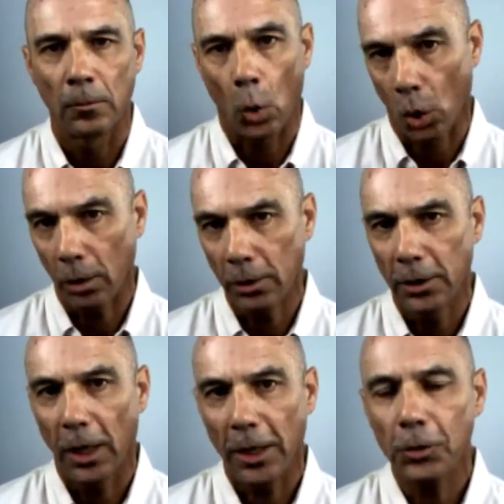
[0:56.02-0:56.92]
or
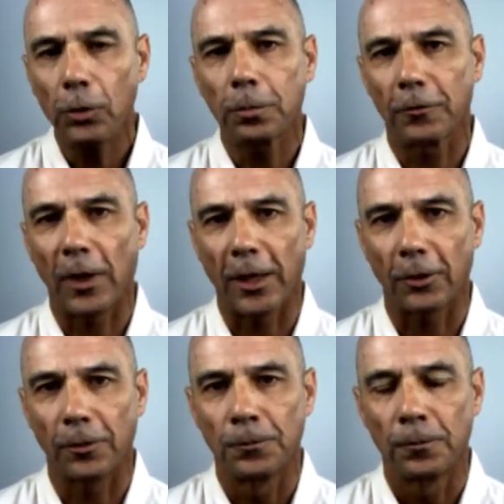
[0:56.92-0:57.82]
a tool
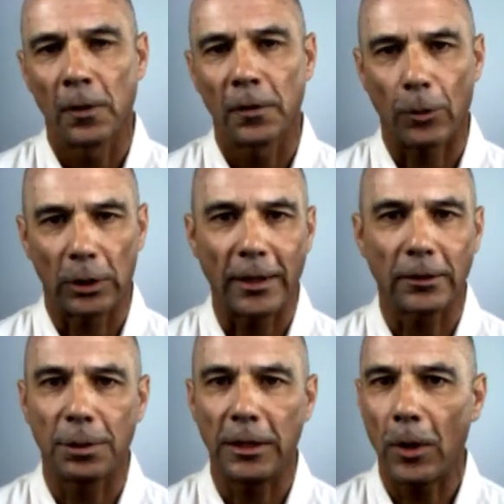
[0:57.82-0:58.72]
provider that would like
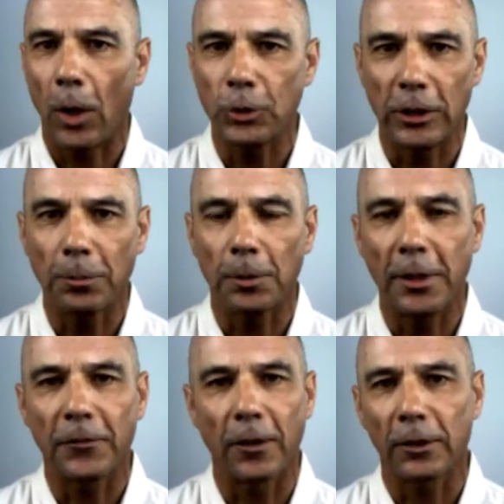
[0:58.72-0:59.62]
the PMO to
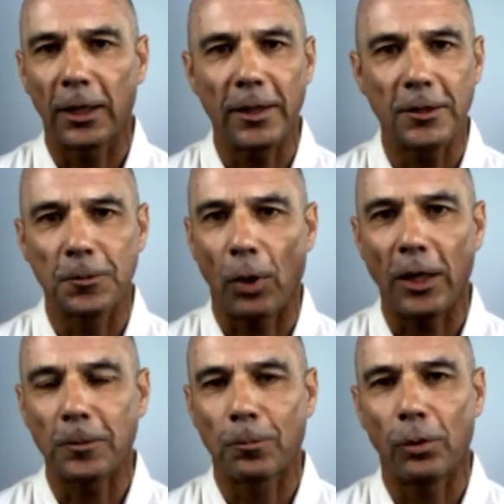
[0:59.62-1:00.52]
implement their latest
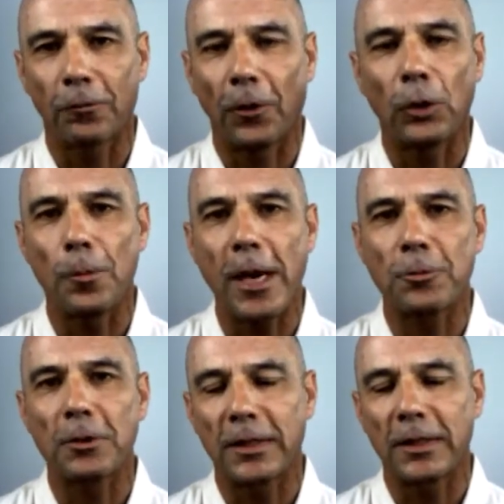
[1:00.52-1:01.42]
project portfolio
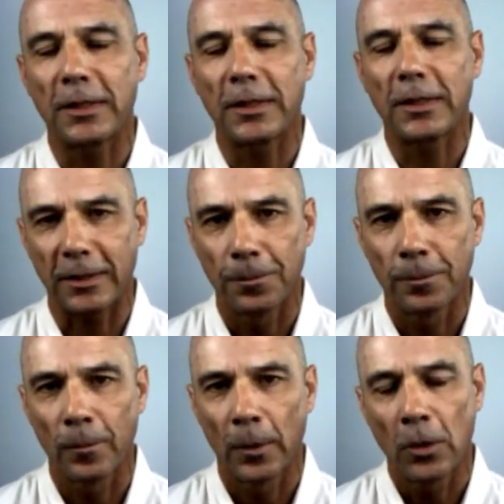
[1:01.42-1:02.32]
management system,
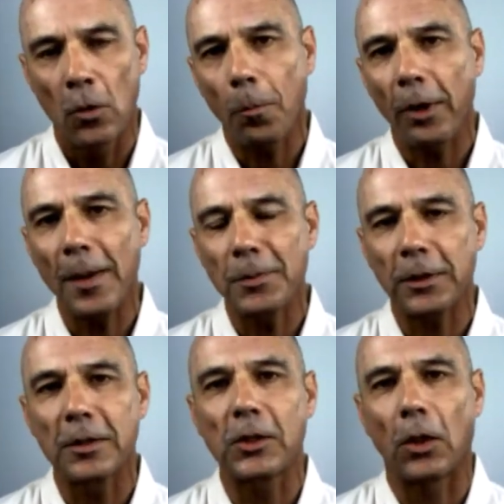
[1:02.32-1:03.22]
or perhaps a
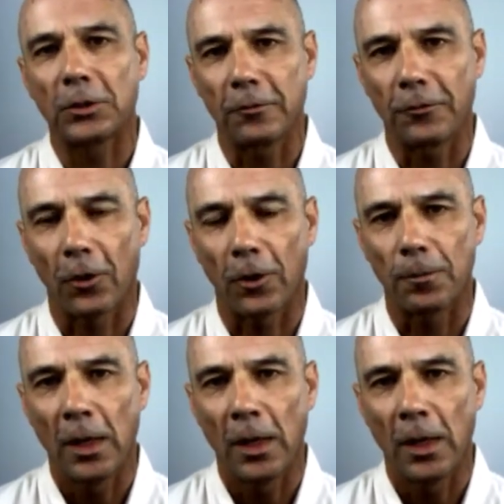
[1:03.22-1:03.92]
consulting firm